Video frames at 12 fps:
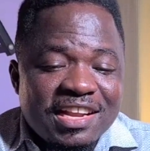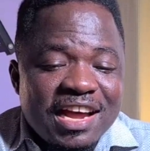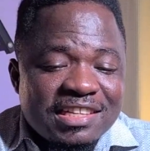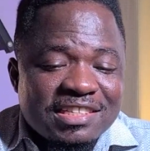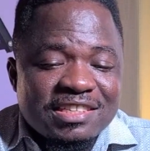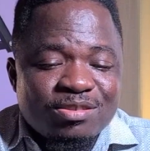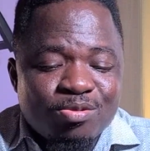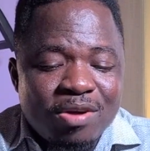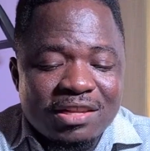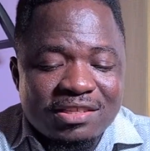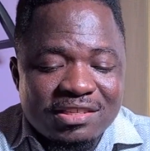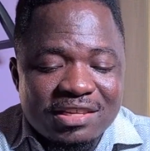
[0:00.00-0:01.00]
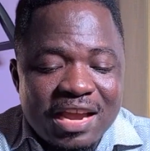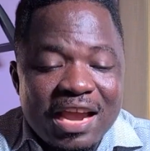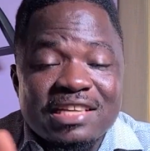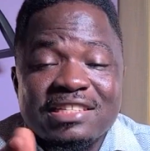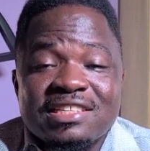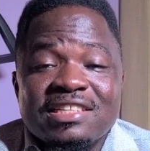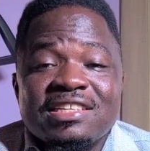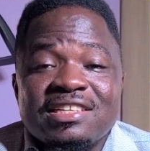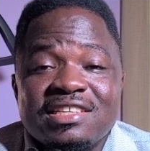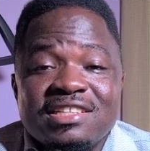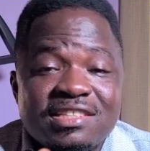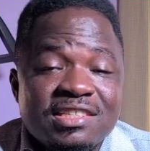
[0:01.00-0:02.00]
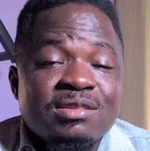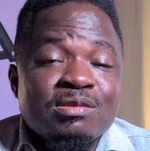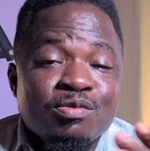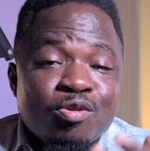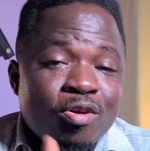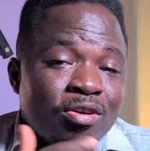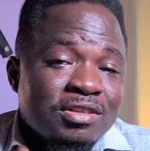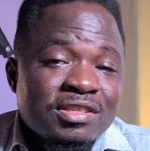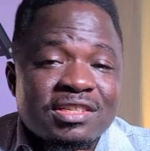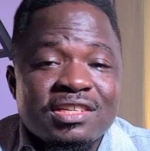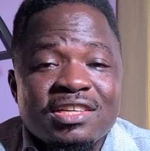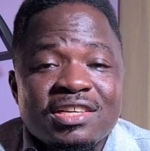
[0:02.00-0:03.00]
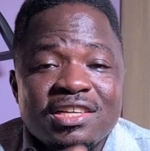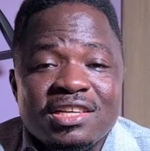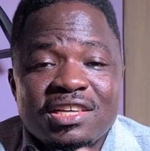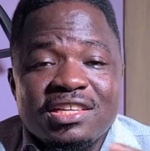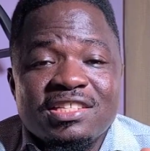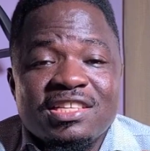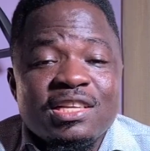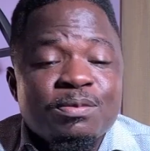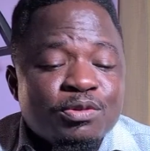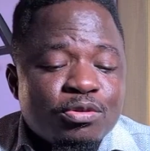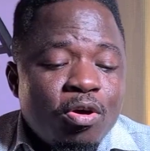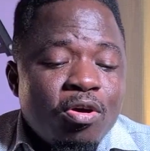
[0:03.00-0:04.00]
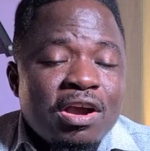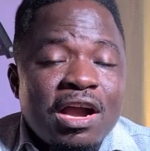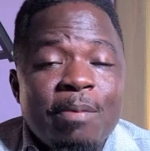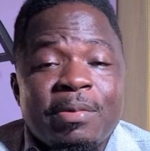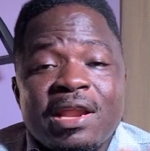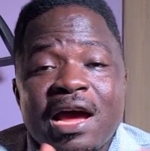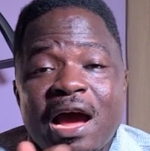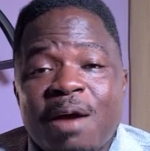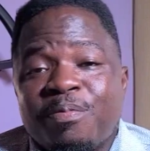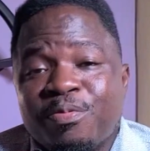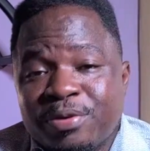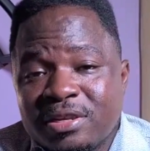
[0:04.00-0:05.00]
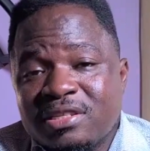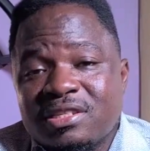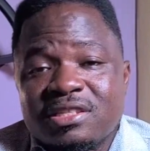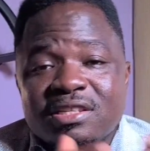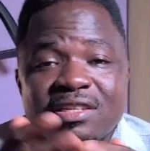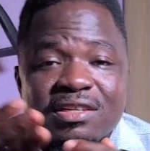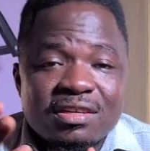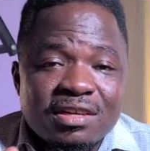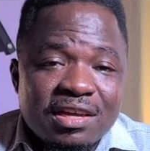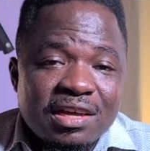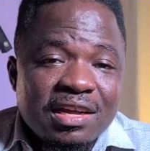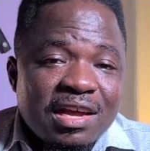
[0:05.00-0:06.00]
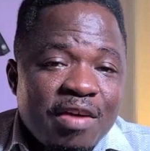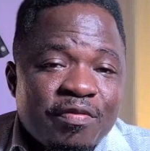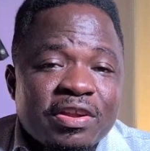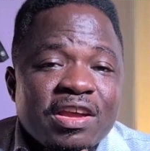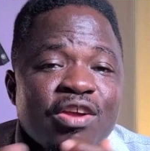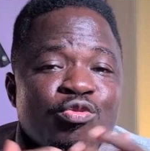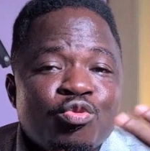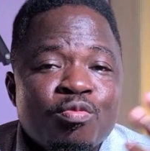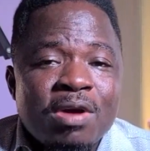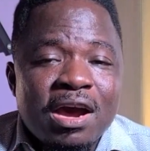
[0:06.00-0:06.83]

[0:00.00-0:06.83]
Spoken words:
That is what I think it seems, because it keeps on coming up with African